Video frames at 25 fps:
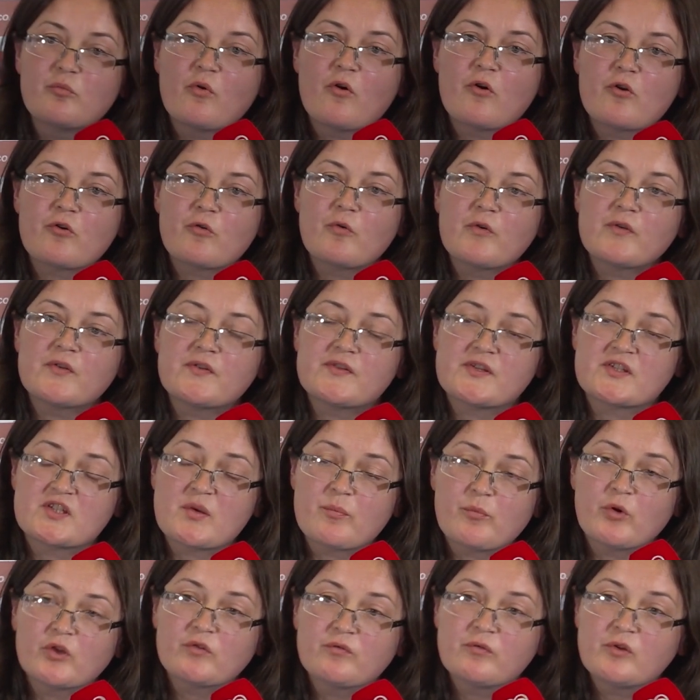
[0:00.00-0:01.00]
tomorrow the
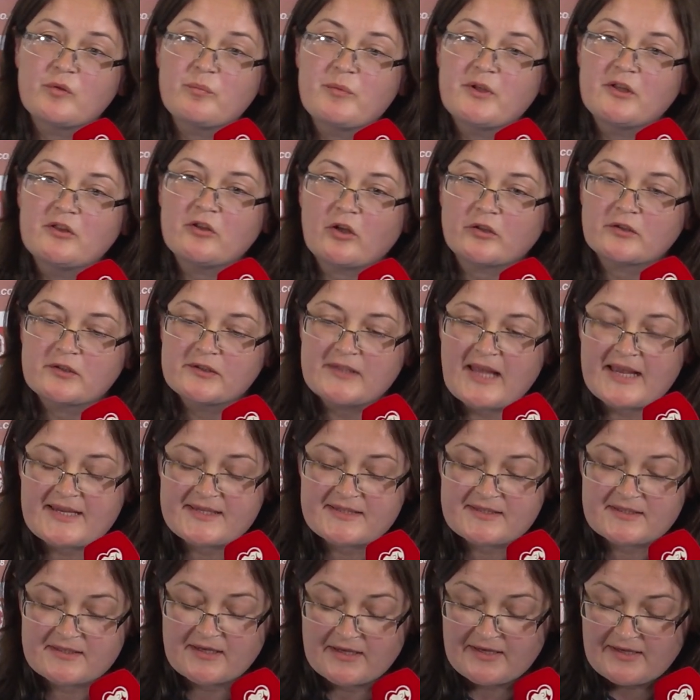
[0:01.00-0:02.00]
support will be not
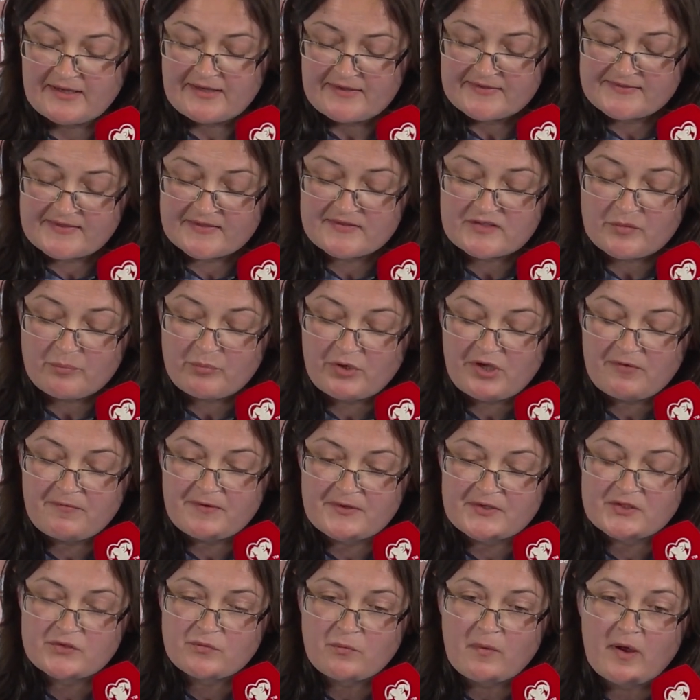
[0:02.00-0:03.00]
less than the
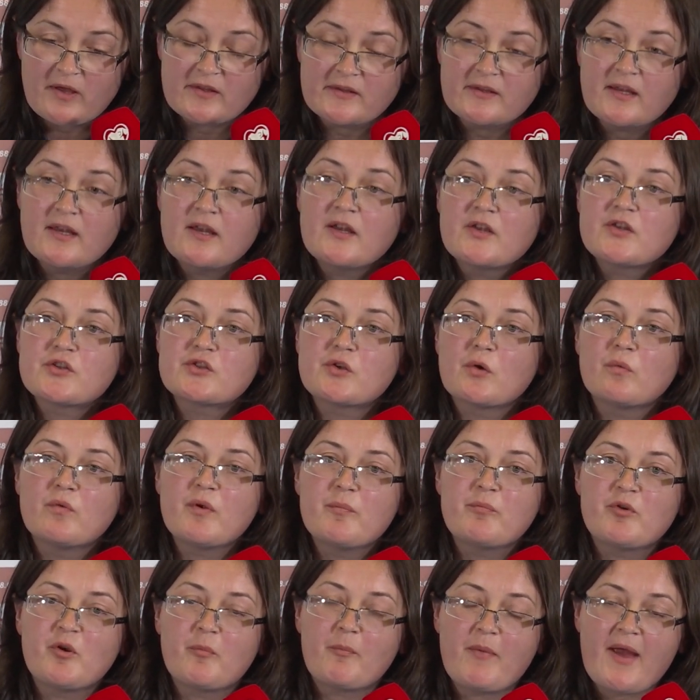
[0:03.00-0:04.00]
previous one. So
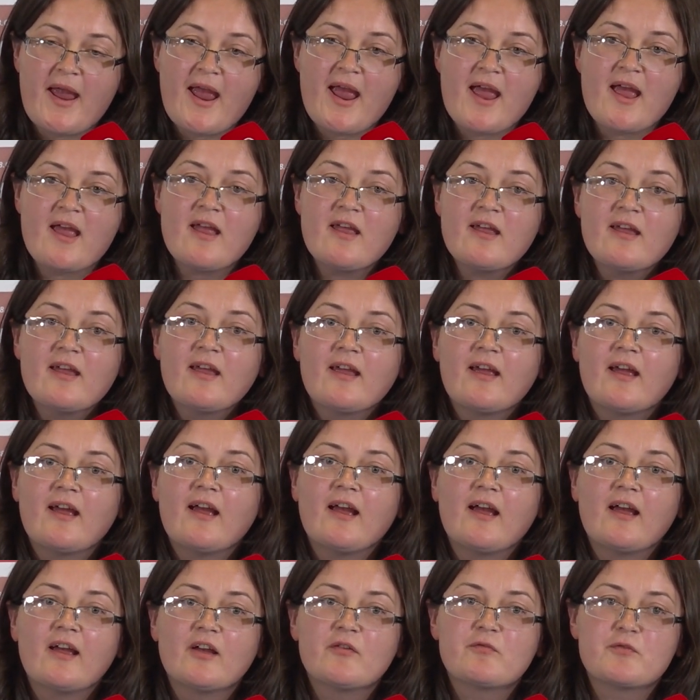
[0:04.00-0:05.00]
we prepare
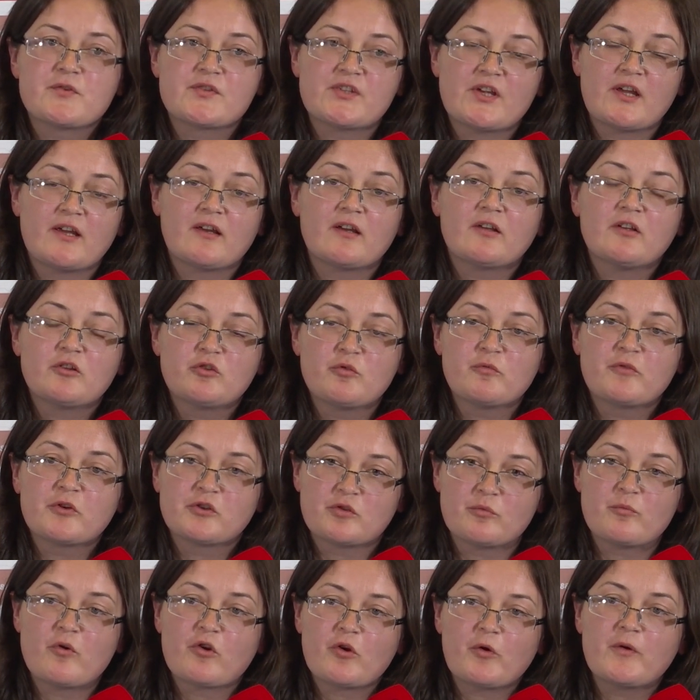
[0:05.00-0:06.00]

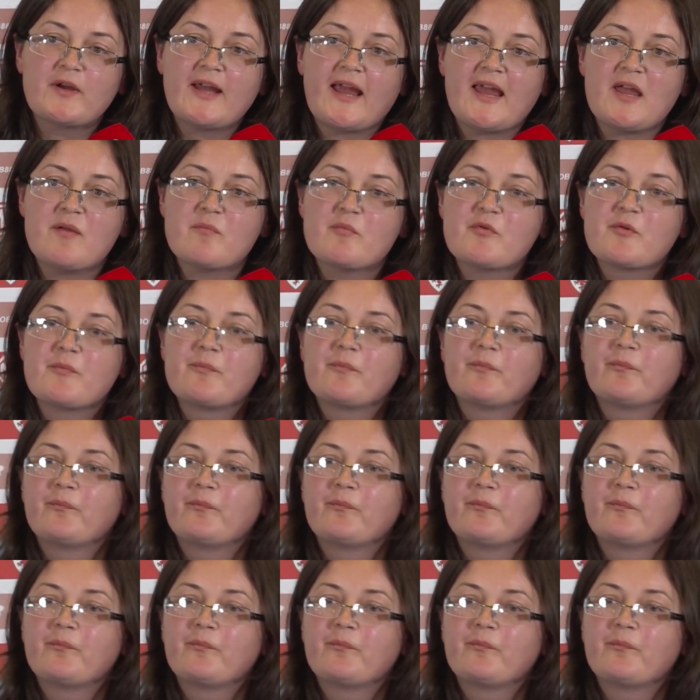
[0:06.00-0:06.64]
for tomorrow game.